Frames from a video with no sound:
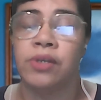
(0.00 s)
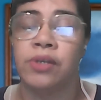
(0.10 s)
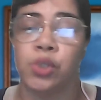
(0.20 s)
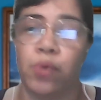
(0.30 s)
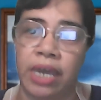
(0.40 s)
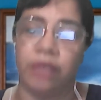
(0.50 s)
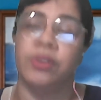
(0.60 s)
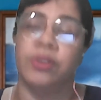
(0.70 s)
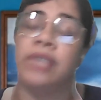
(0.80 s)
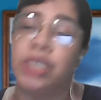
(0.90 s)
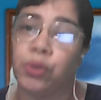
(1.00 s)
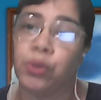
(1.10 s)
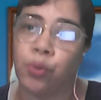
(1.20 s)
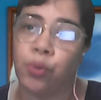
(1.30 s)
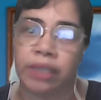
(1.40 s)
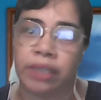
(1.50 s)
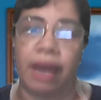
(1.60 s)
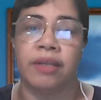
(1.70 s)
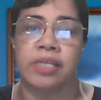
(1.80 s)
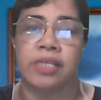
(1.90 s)
so we can continue to work
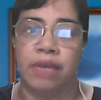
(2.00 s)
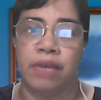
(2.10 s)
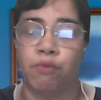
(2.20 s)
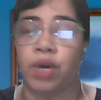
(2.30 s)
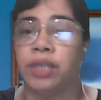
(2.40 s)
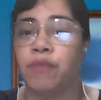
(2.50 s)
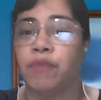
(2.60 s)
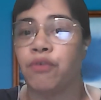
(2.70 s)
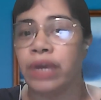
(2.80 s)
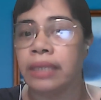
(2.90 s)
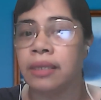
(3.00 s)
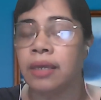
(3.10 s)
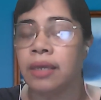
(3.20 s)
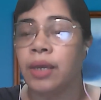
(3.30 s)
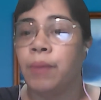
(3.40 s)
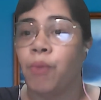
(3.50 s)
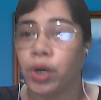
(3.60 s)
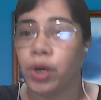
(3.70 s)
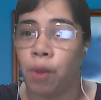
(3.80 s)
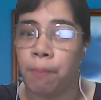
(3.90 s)
tirelessly for a different,
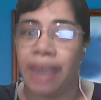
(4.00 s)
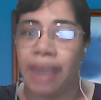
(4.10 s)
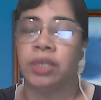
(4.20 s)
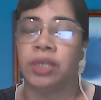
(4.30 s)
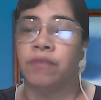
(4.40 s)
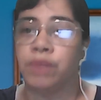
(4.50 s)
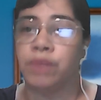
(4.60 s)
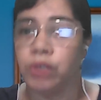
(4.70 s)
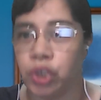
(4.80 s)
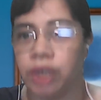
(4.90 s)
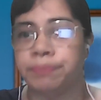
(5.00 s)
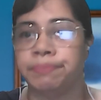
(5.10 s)
more compassionate future.